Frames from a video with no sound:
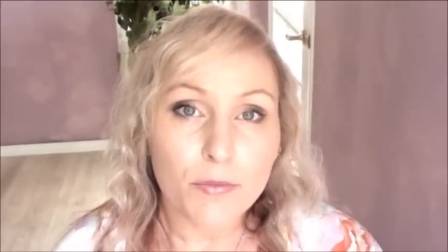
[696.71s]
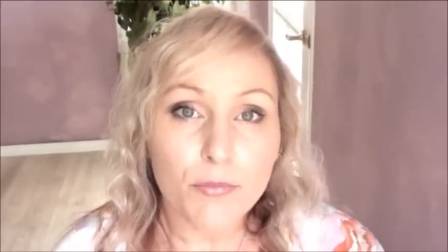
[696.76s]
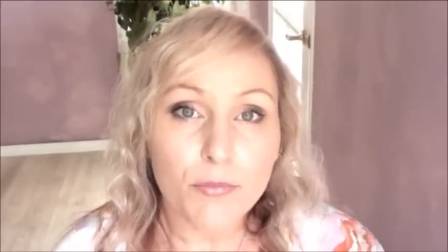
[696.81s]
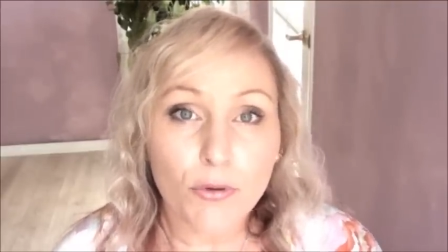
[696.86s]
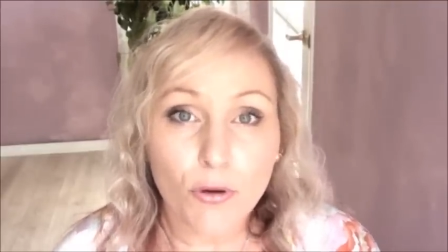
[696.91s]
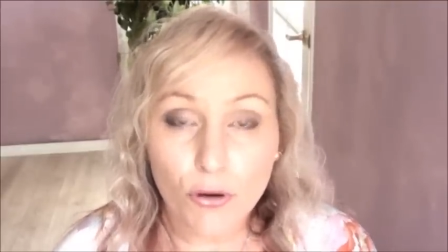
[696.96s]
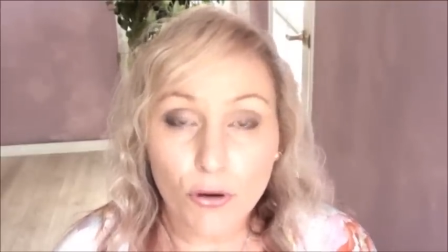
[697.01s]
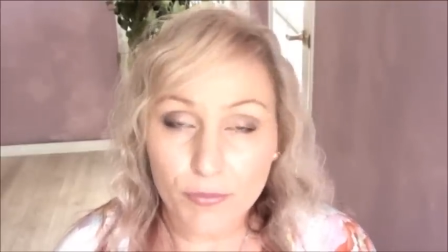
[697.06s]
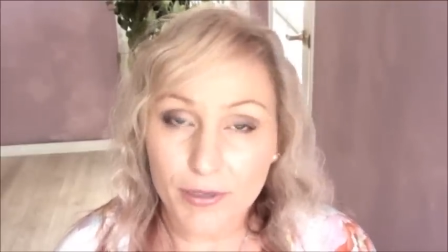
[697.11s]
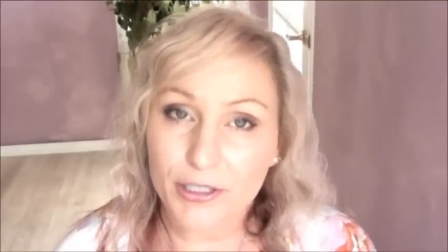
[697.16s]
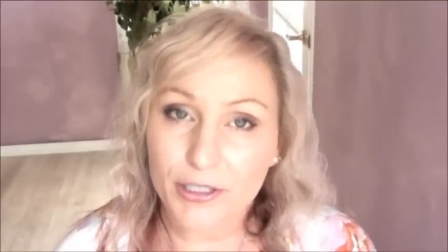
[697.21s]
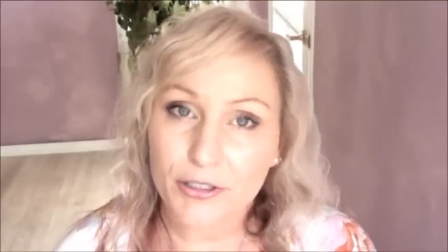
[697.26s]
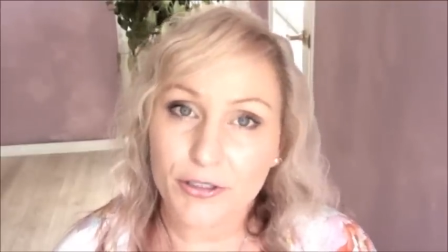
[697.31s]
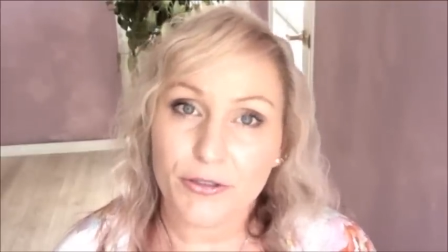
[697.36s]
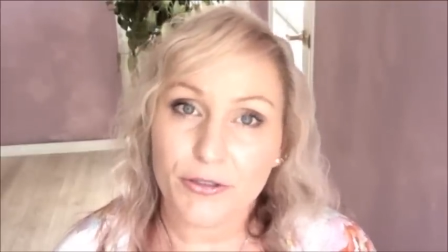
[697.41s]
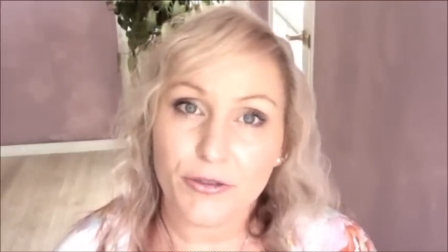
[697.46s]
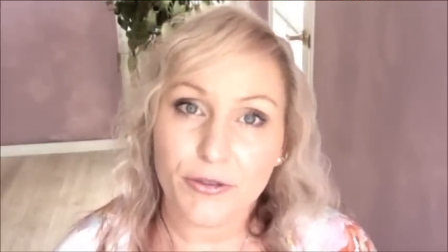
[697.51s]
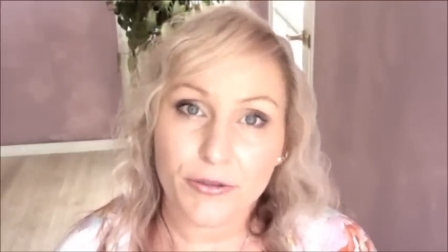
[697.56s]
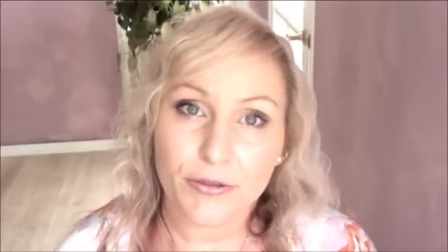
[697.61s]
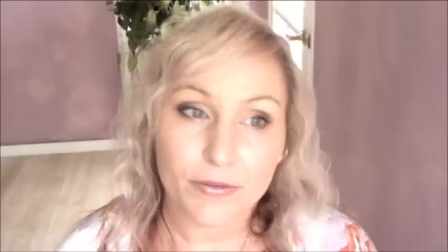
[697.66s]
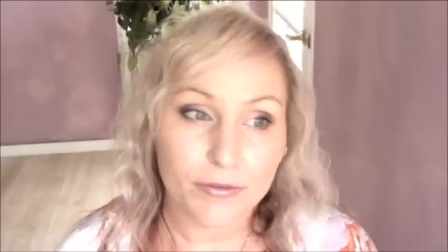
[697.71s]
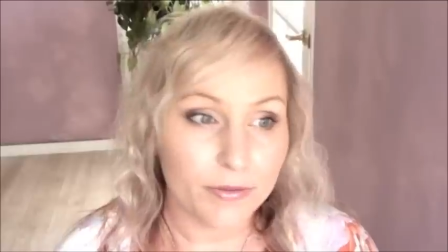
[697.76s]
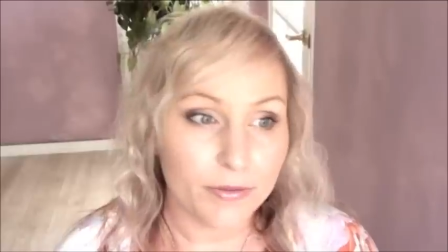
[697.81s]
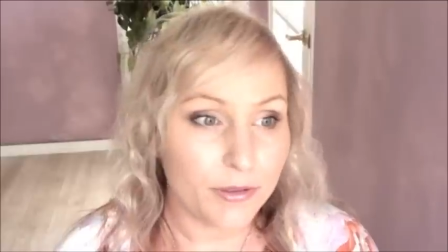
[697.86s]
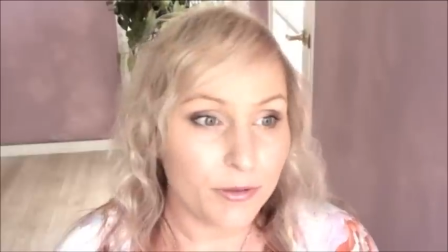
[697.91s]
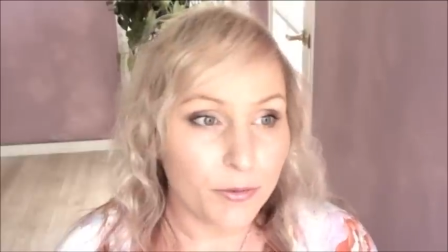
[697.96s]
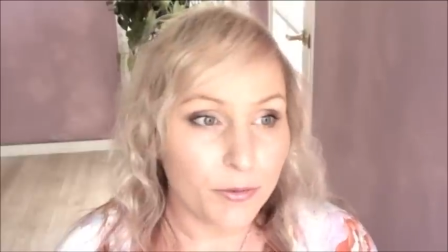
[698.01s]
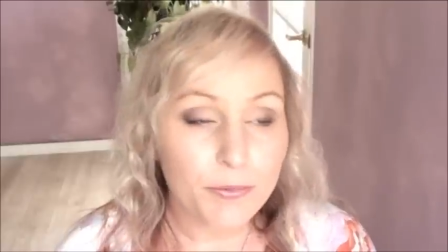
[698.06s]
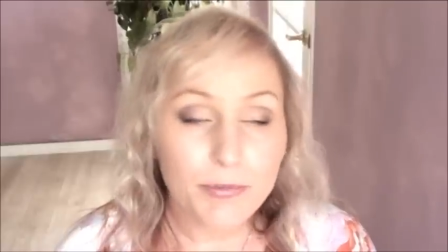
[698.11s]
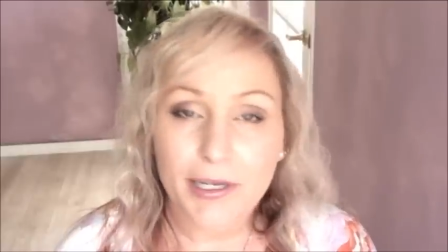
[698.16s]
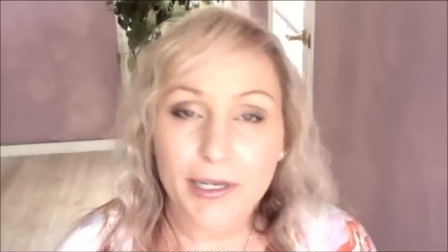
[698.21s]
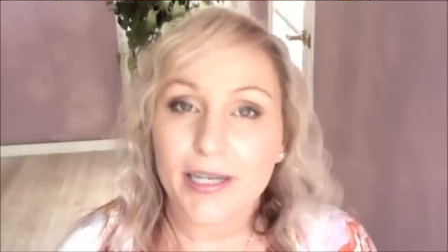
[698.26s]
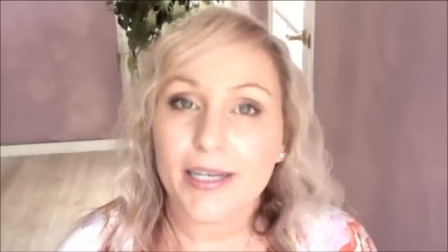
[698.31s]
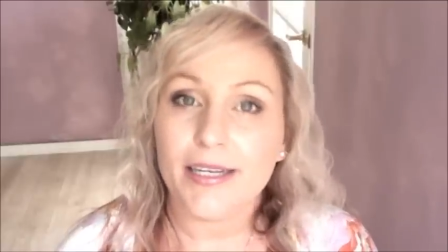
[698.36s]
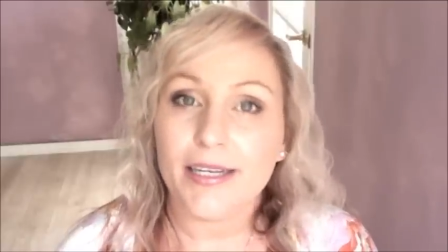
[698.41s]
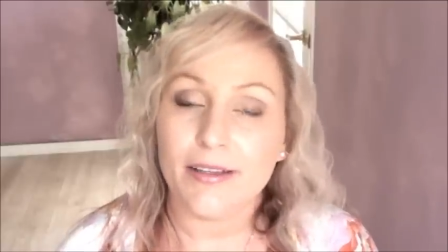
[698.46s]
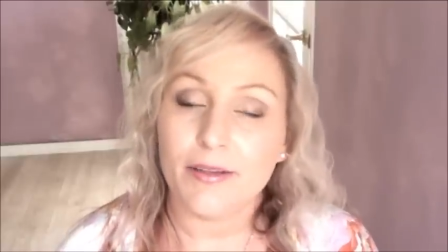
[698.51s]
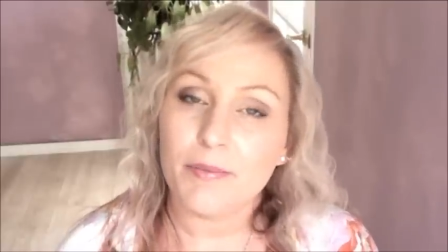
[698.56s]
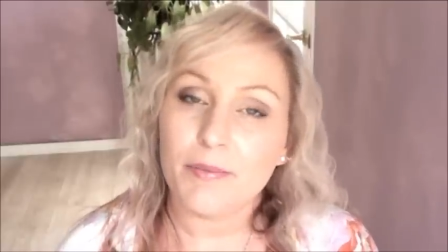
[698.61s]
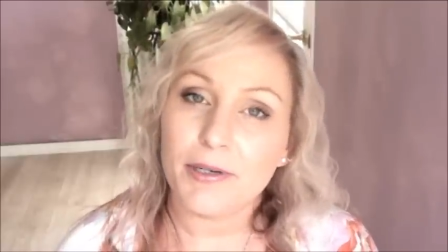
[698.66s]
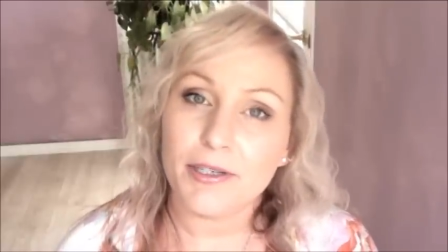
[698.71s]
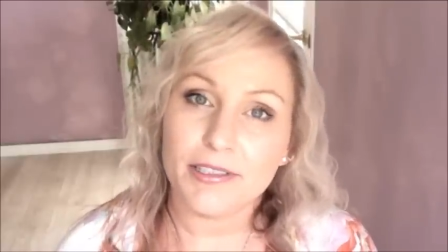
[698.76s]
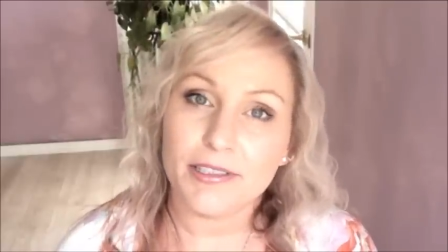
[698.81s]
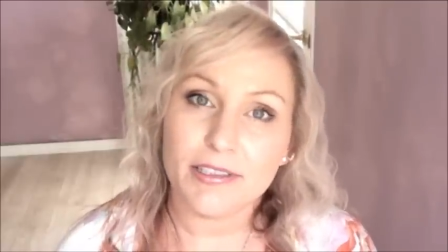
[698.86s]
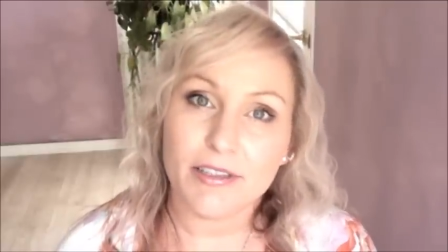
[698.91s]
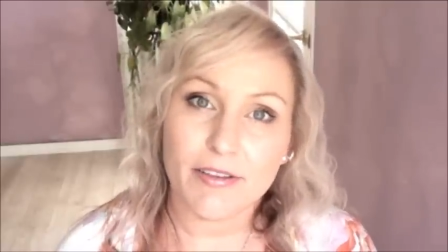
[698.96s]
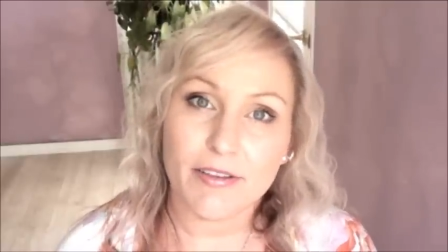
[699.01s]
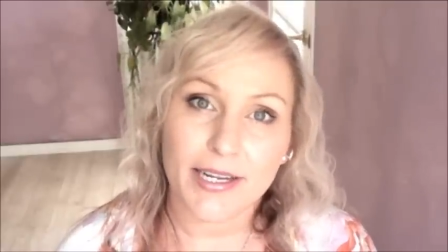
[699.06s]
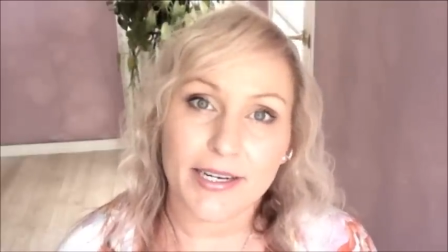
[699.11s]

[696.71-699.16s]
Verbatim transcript: brought me to, to being the person